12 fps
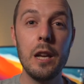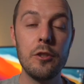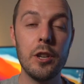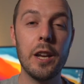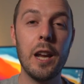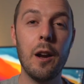
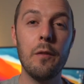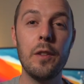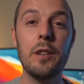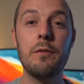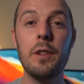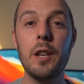check out
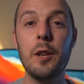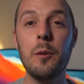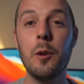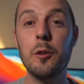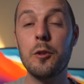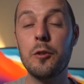this video
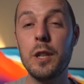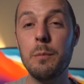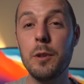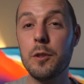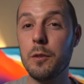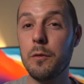on treatments